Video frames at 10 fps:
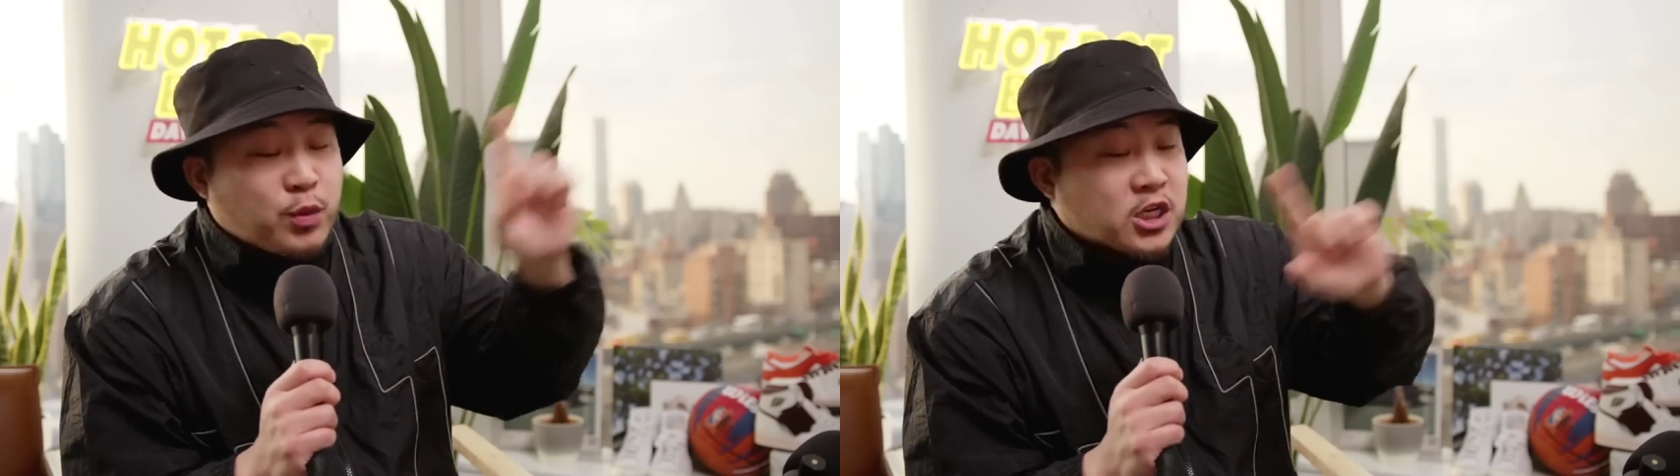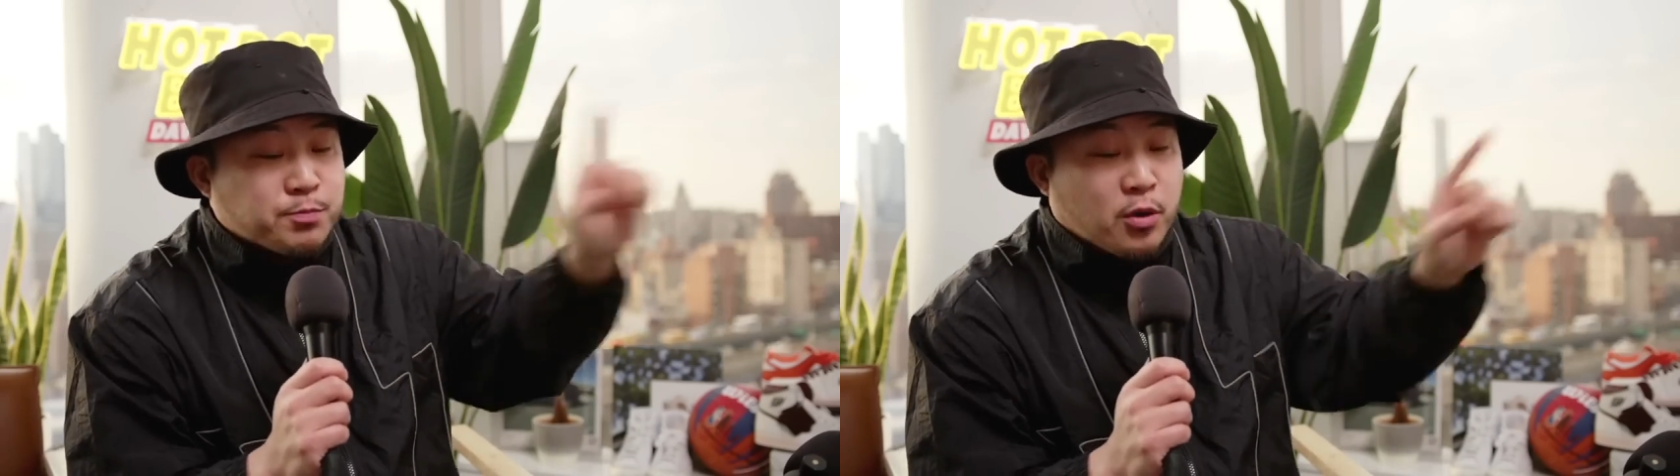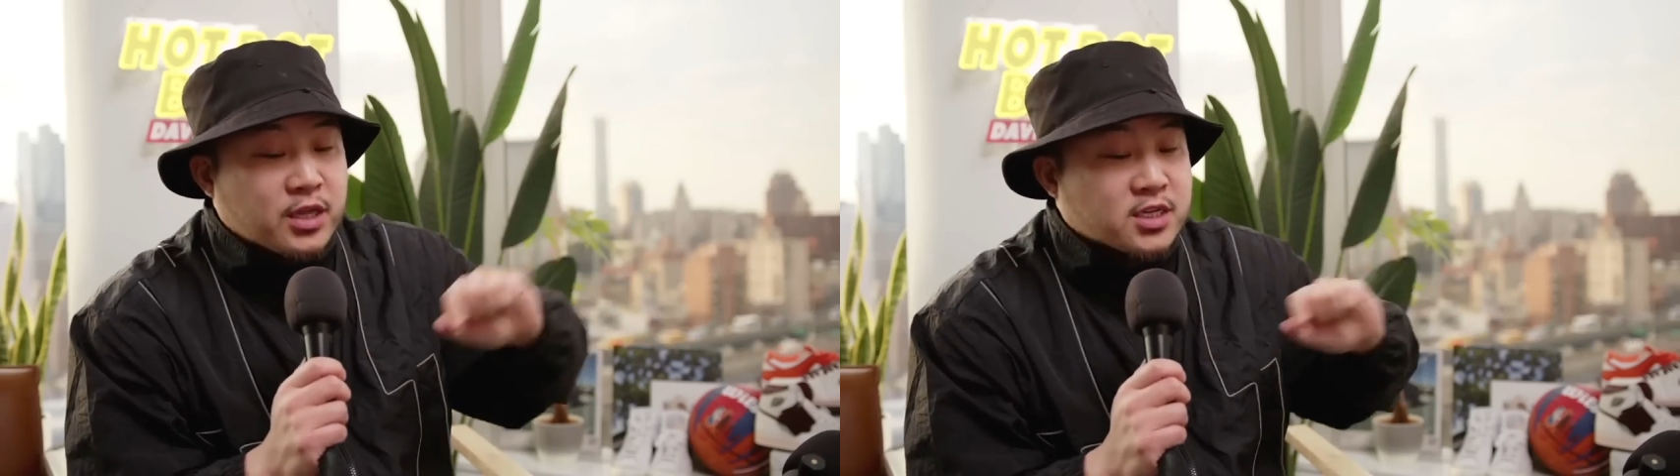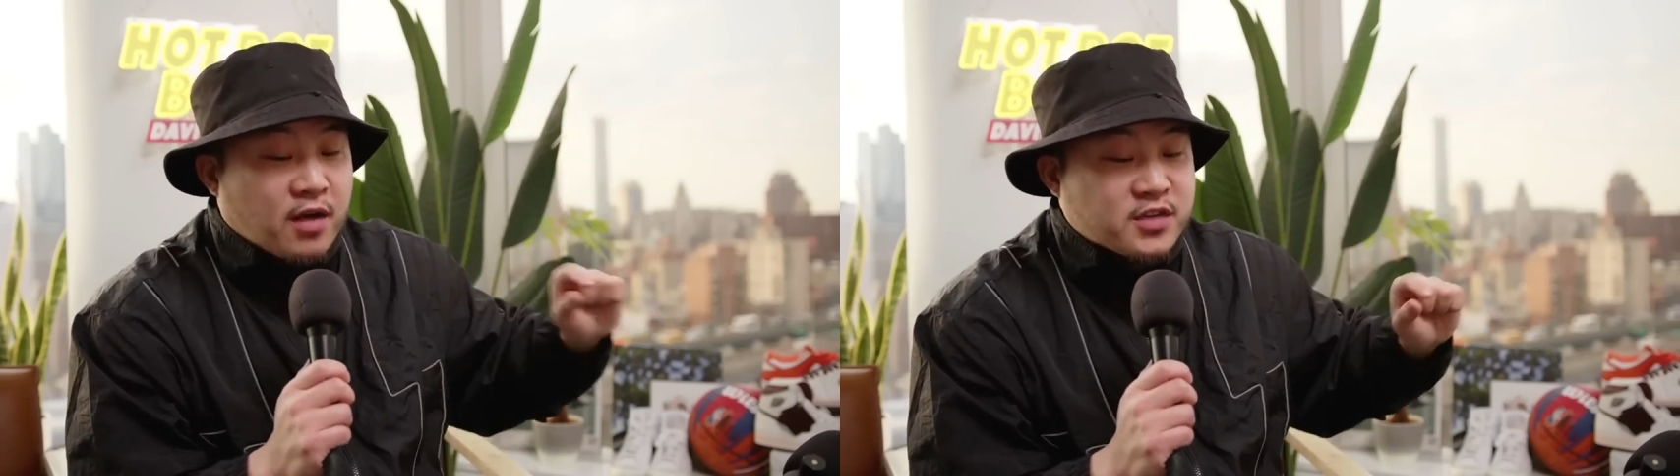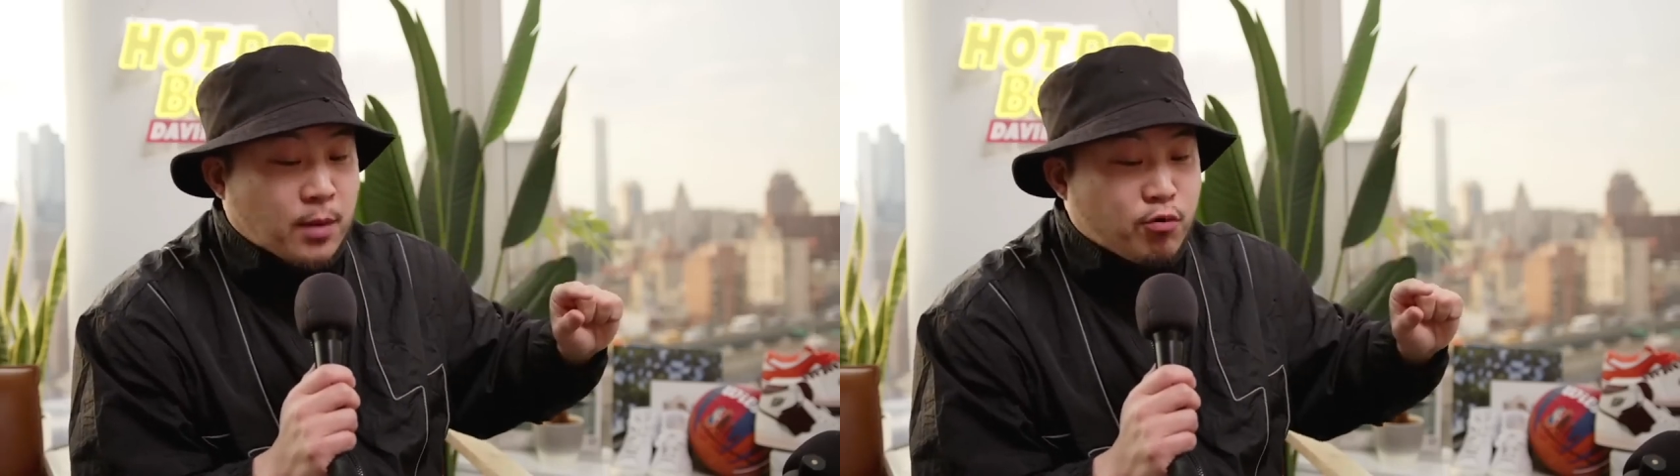We just pulled this
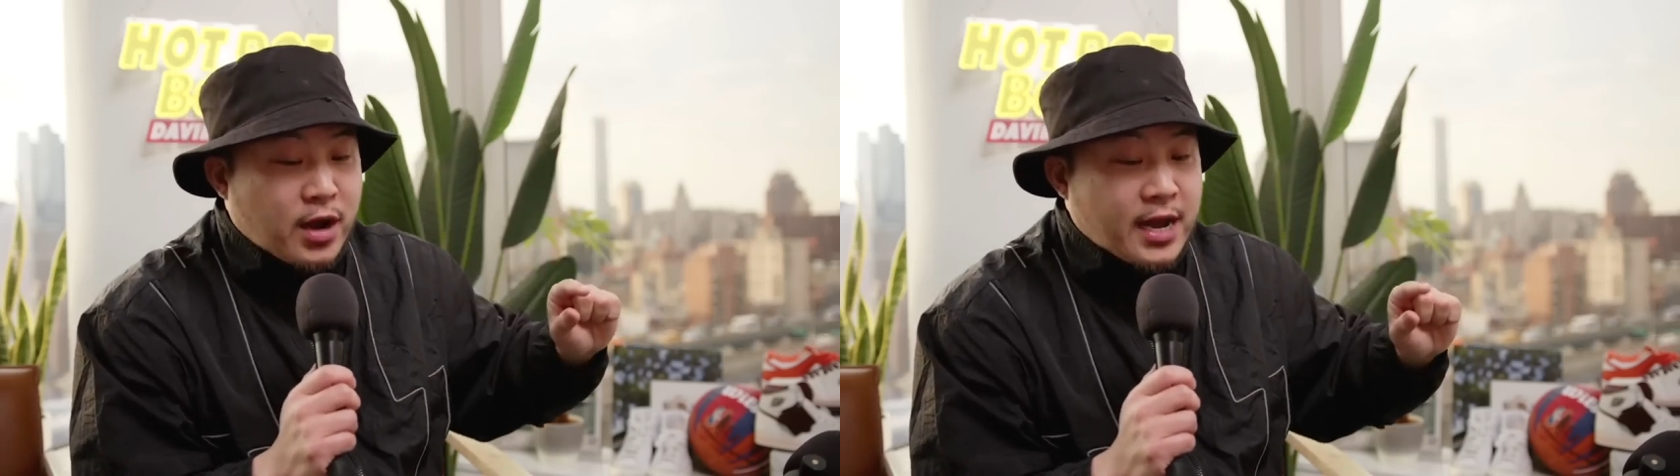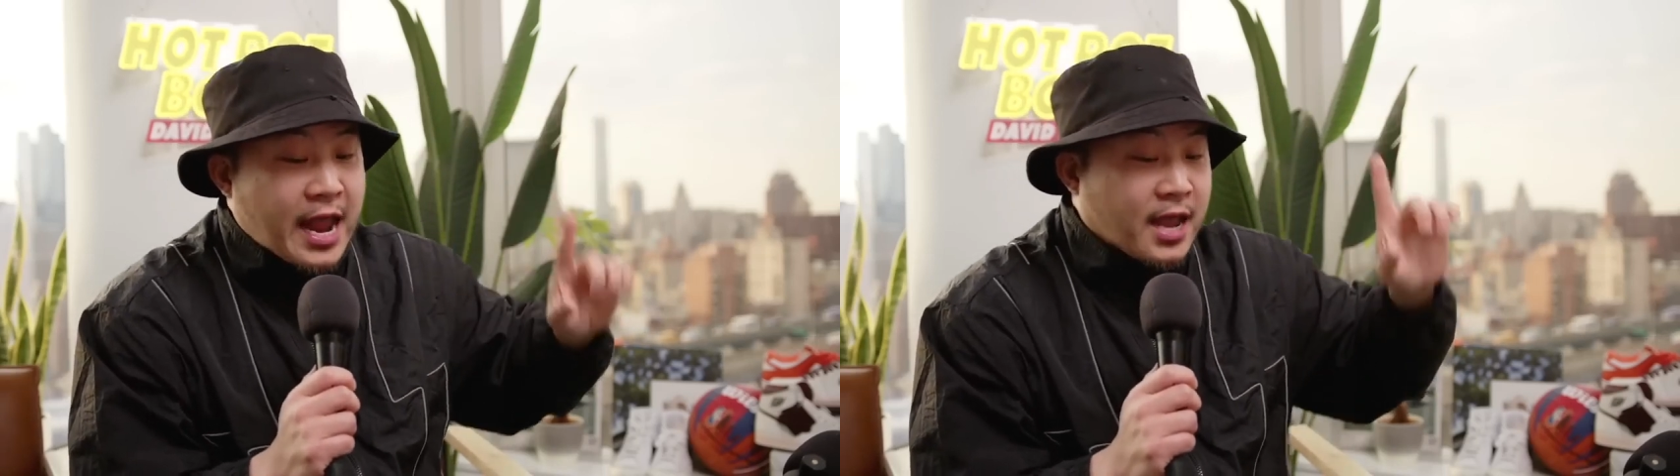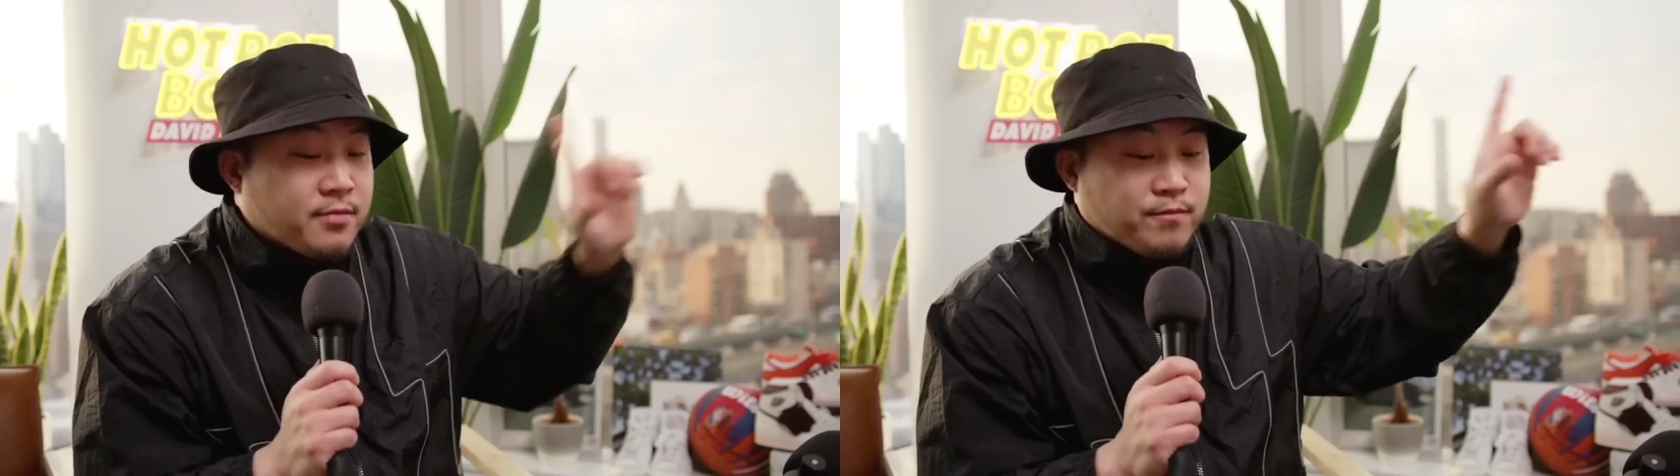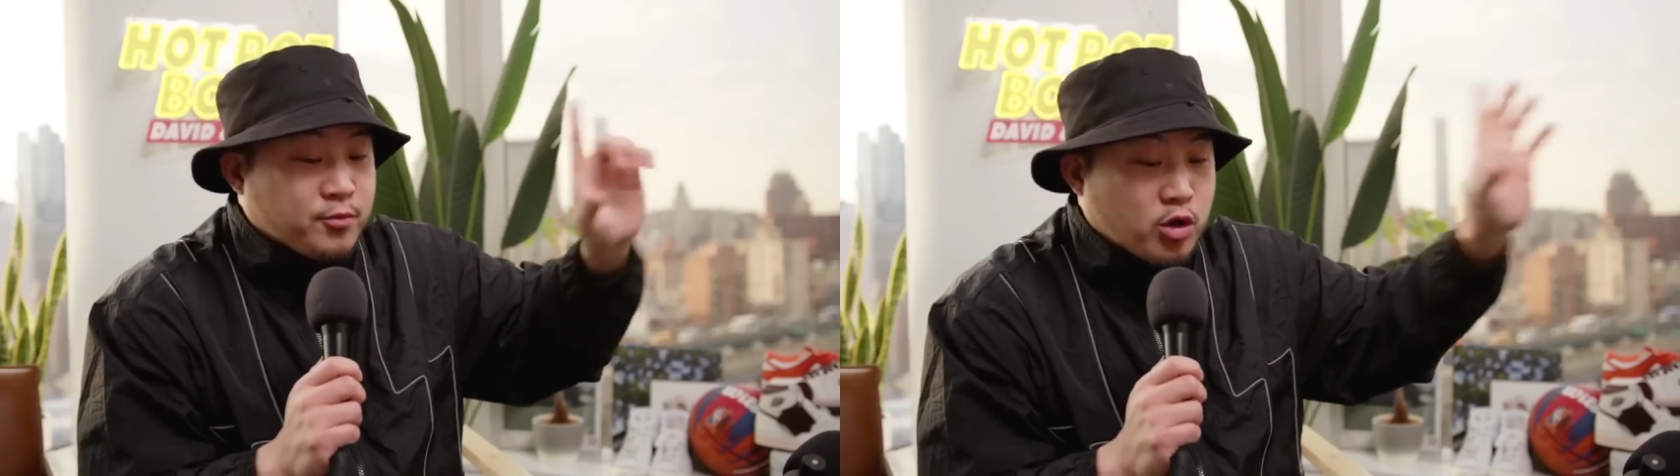off subreddit and,